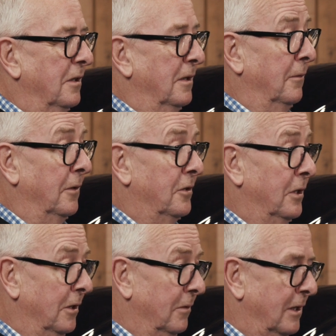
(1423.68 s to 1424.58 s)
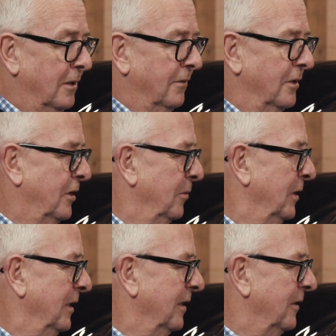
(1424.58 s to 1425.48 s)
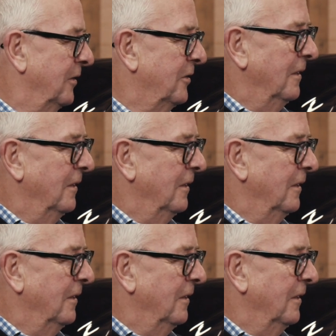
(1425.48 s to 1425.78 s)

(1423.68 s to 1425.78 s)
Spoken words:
lovely to see you again after so many years,